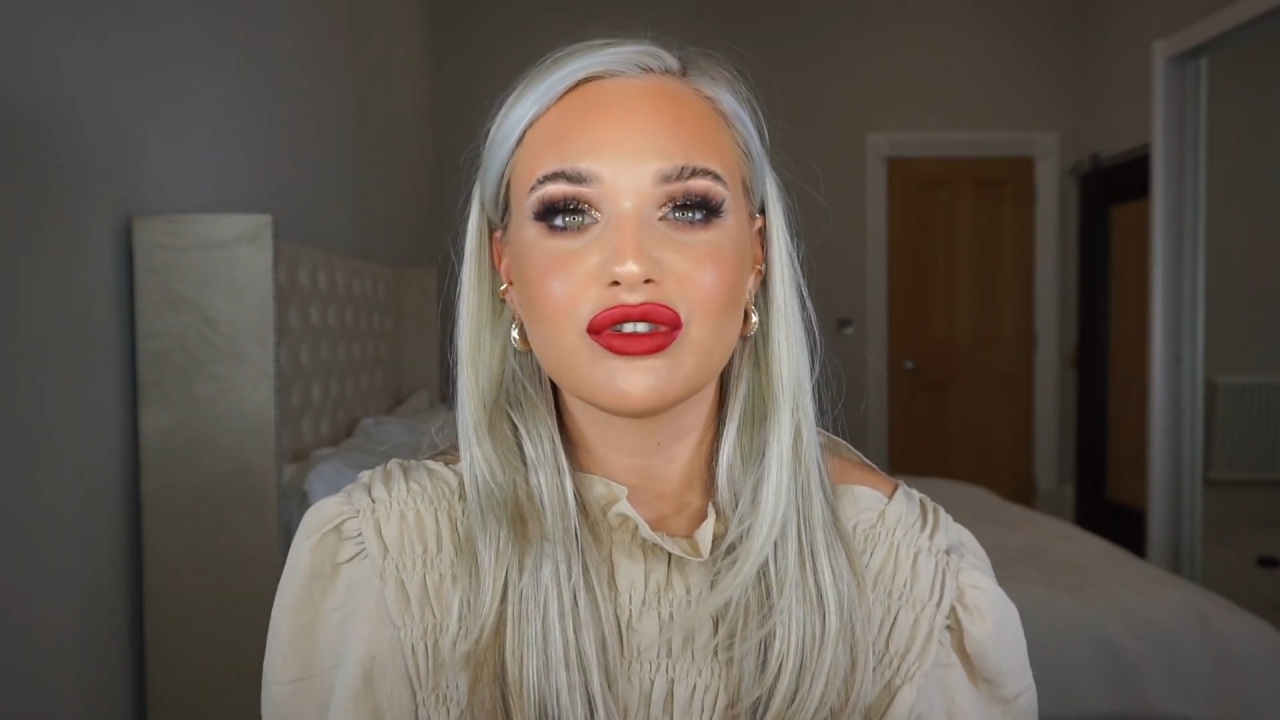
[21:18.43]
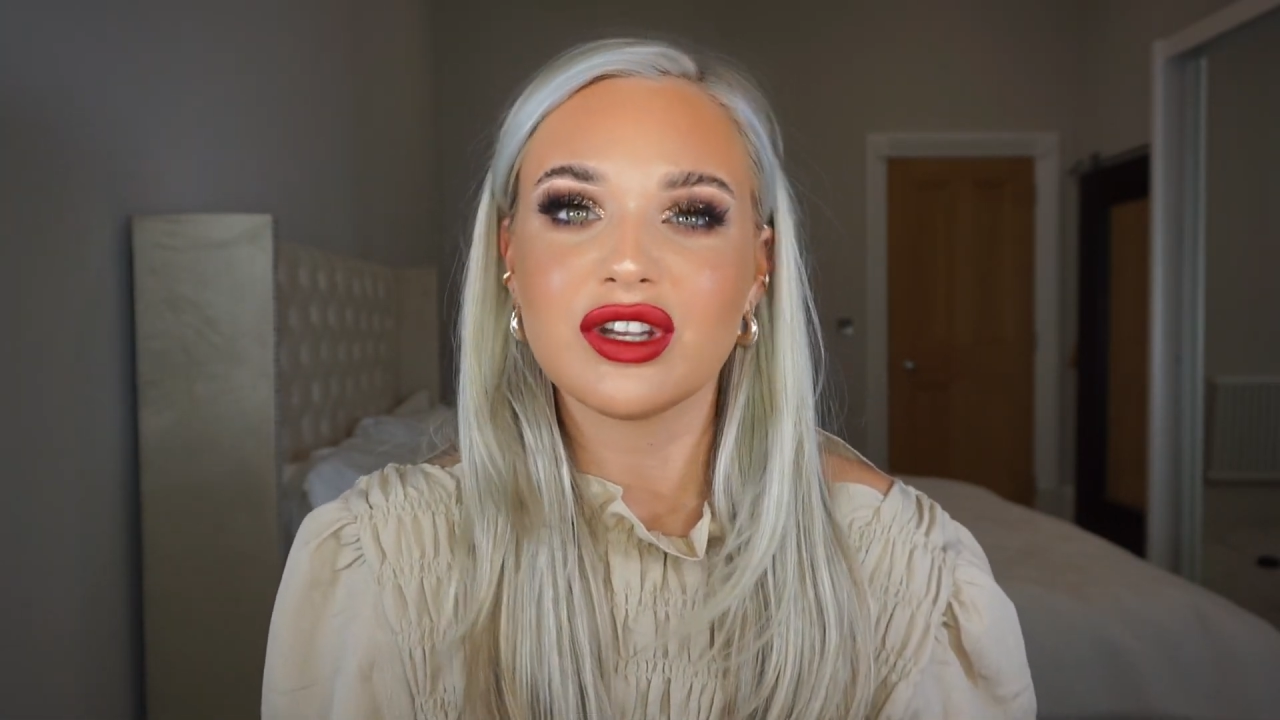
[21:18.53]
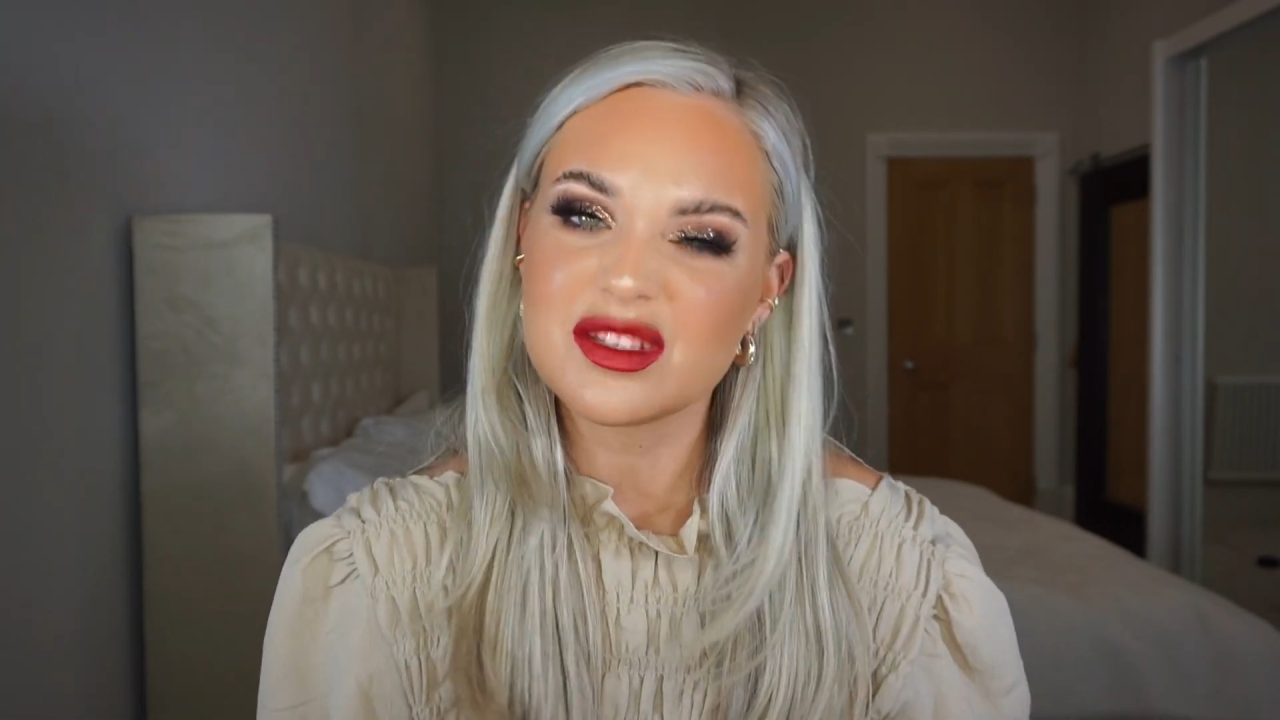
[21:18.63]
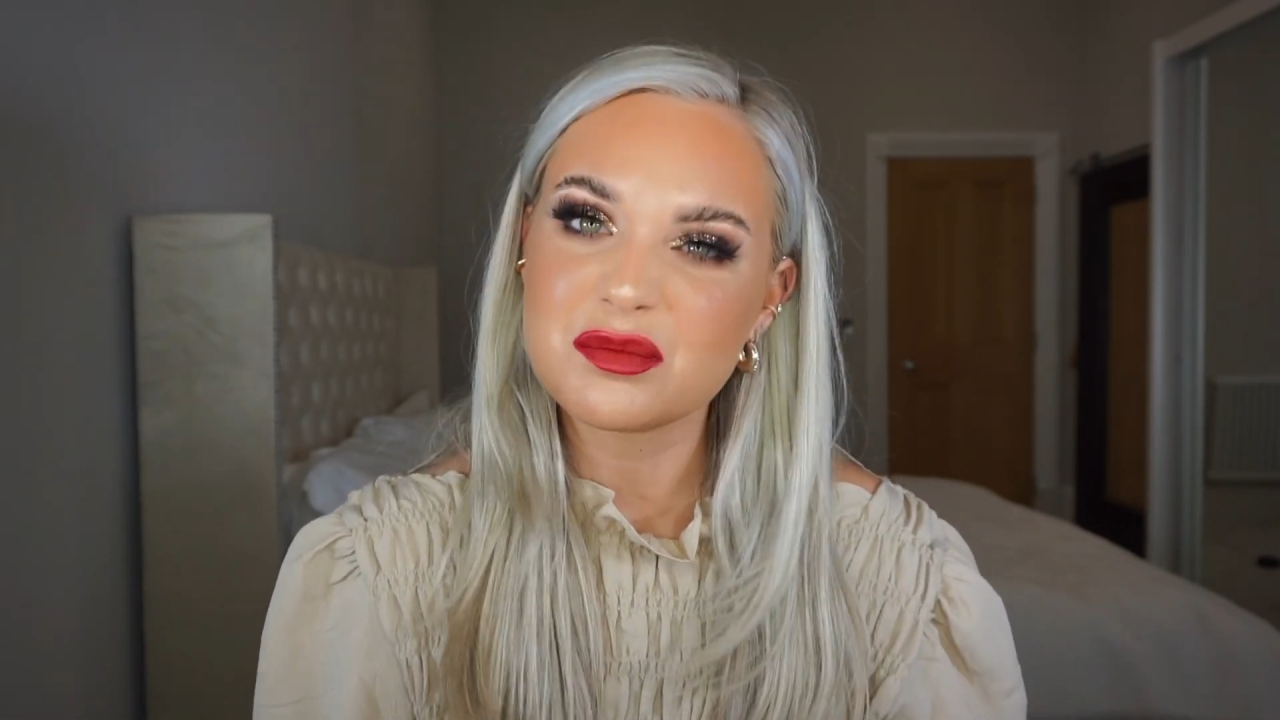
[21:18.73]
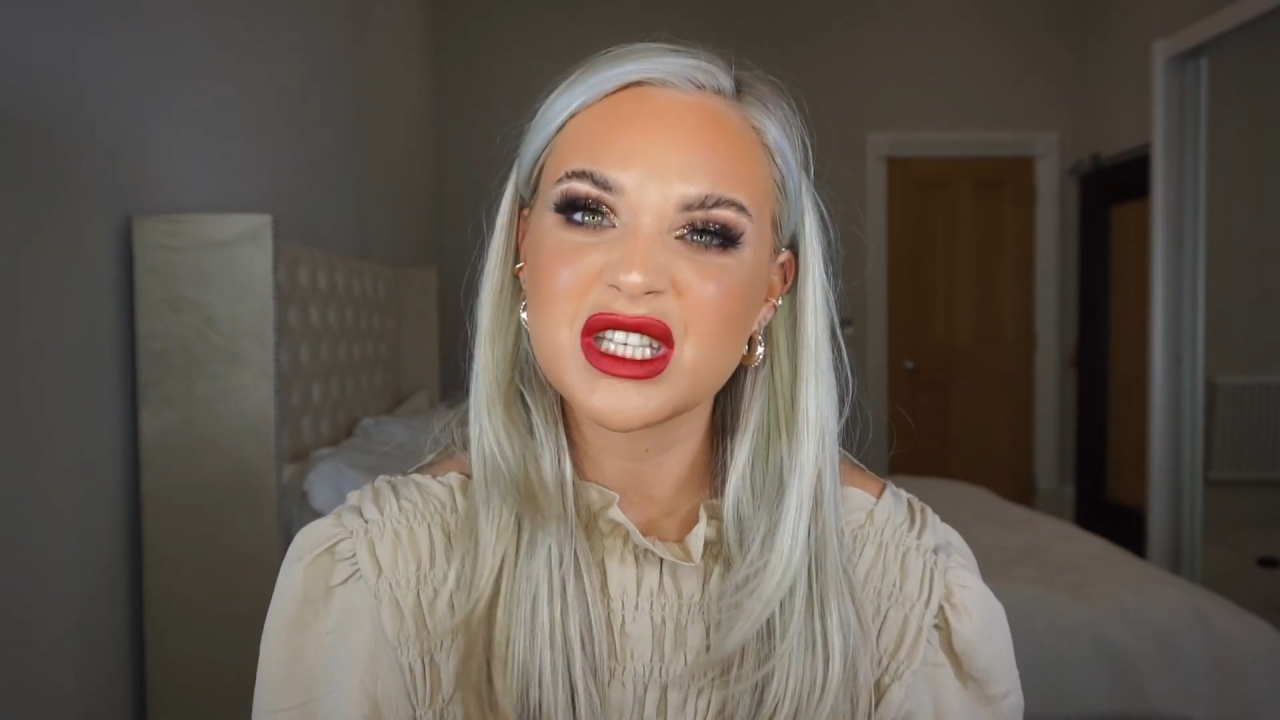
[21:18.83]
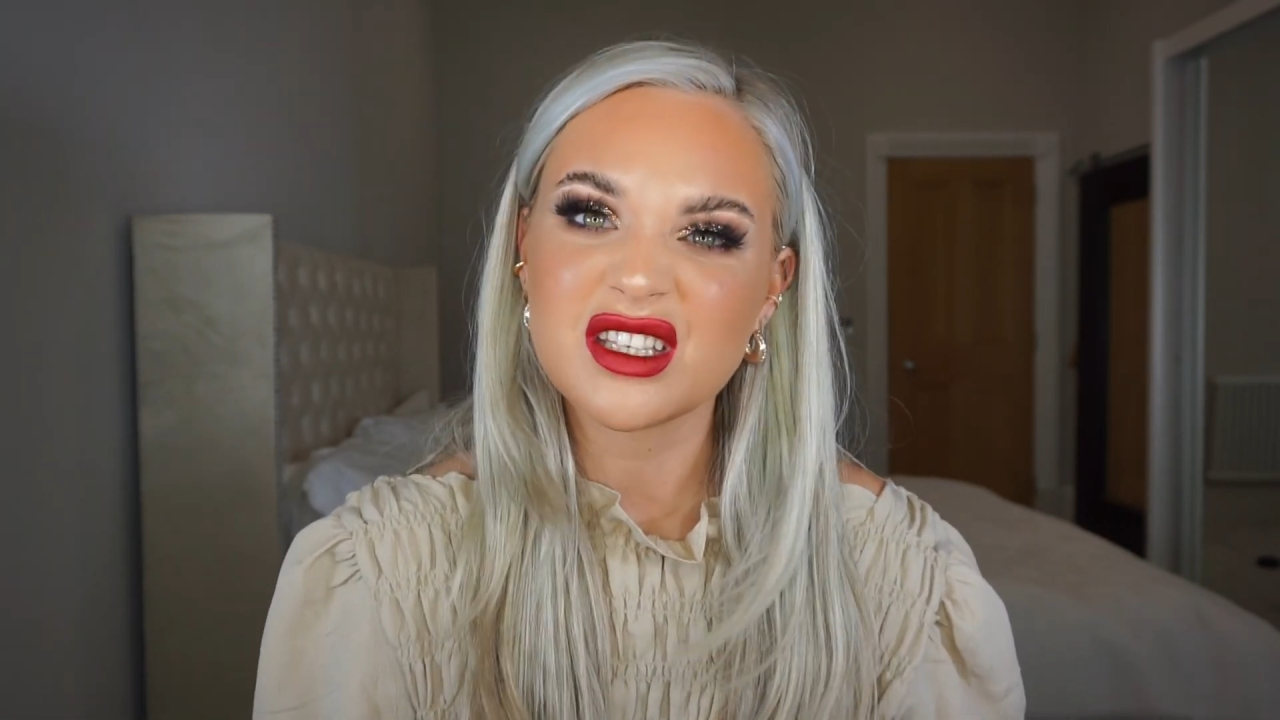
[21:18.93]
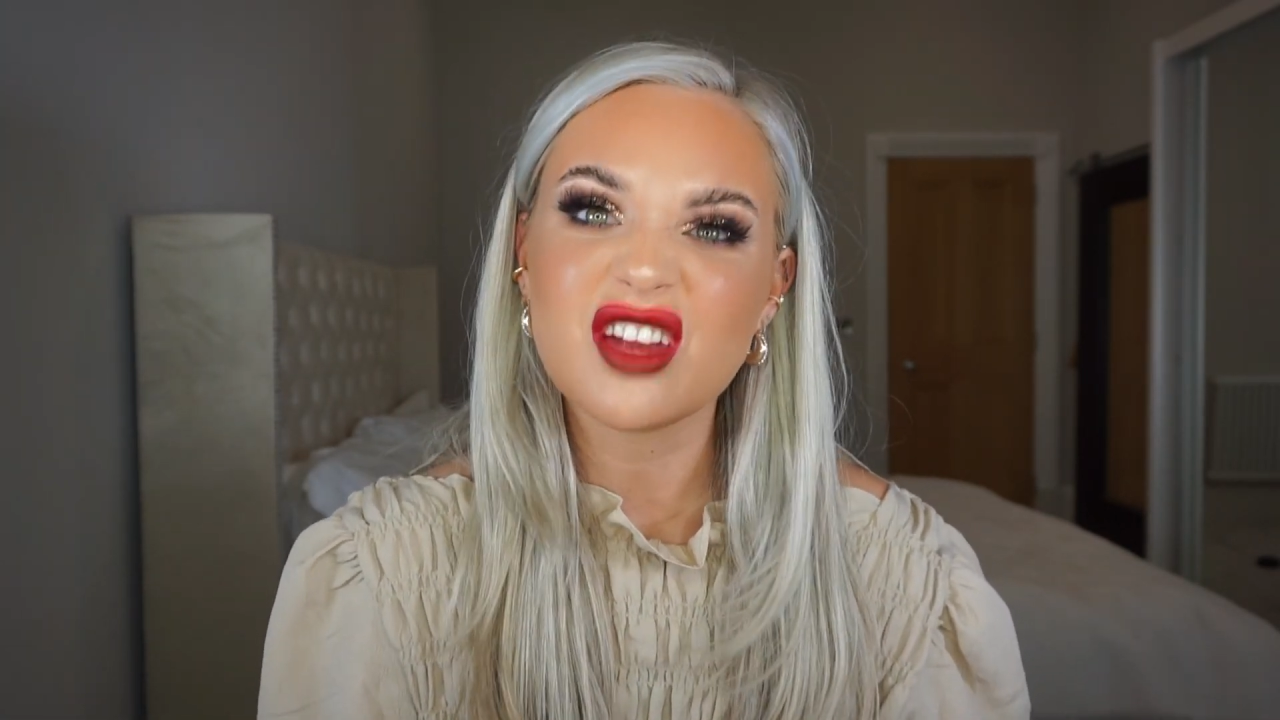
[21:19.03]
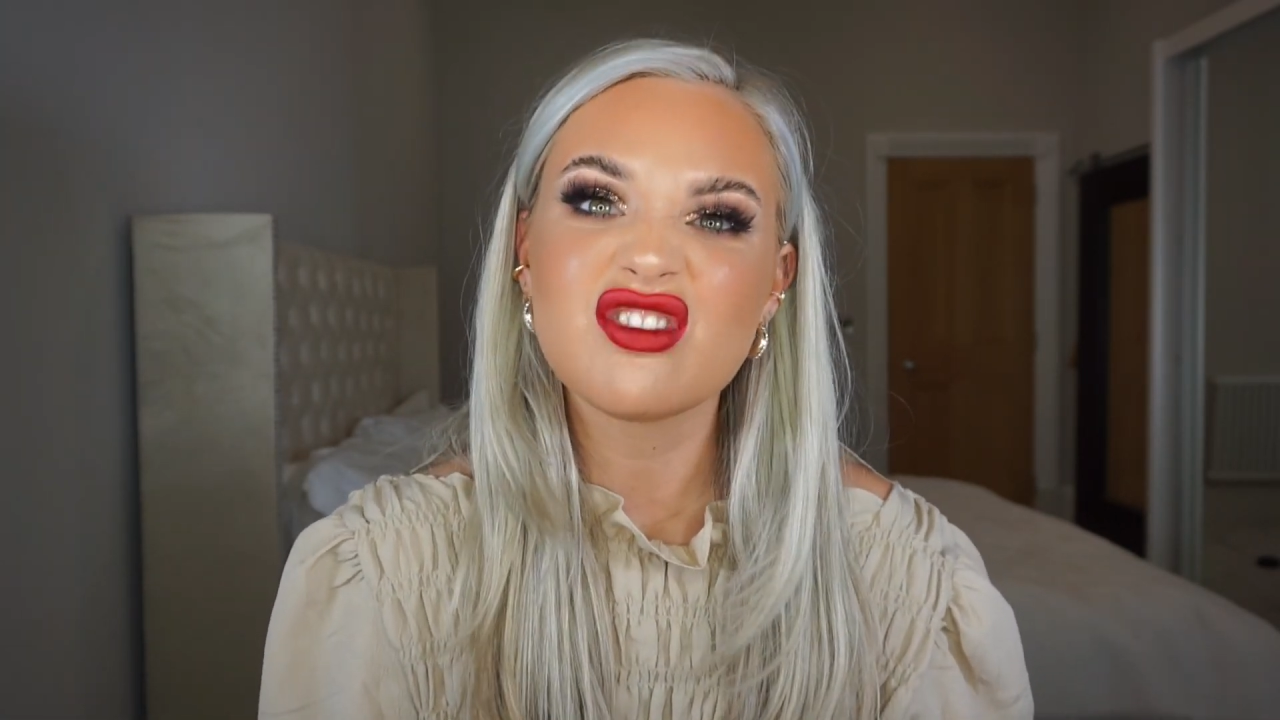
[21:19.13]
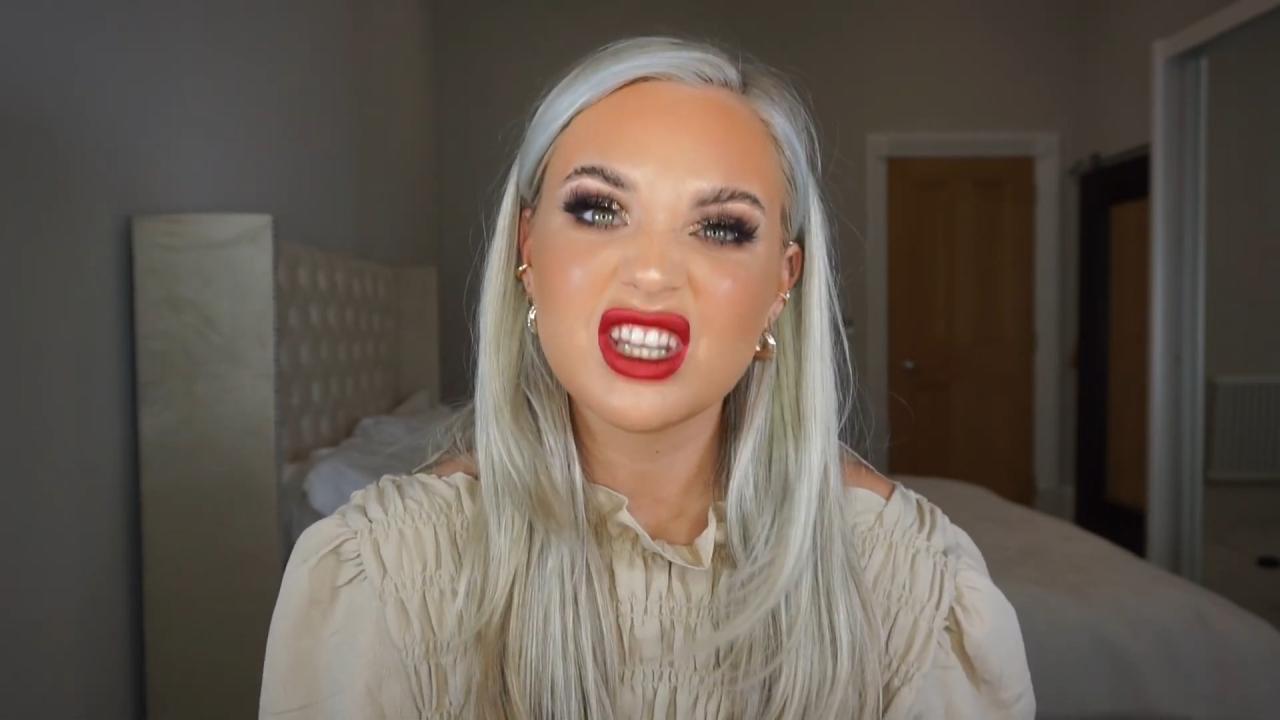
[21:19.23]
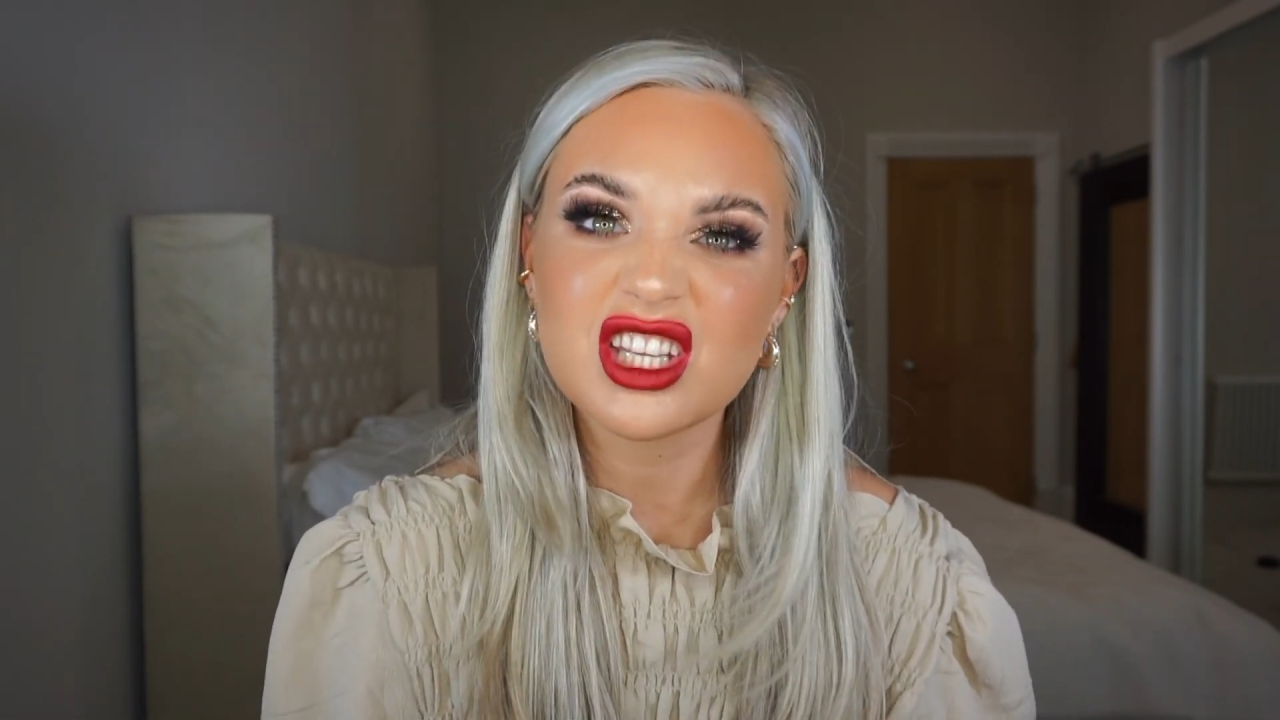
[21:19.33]
it's been a
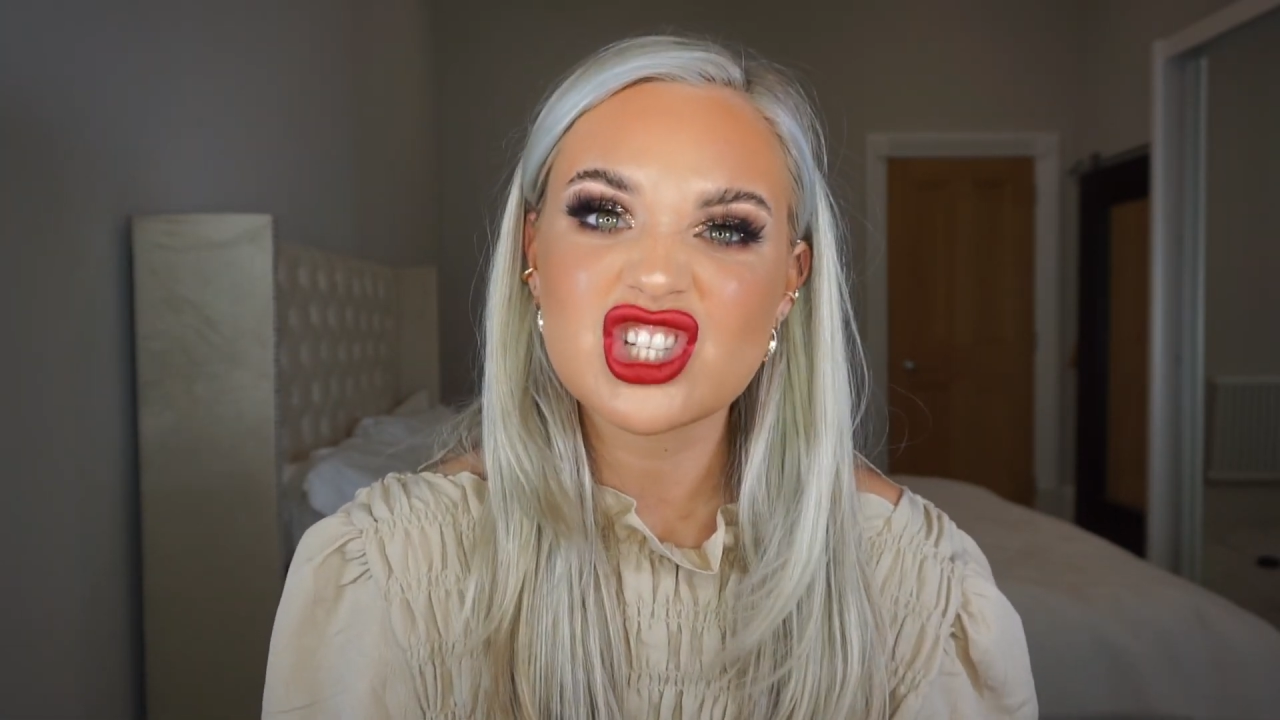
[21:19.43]
really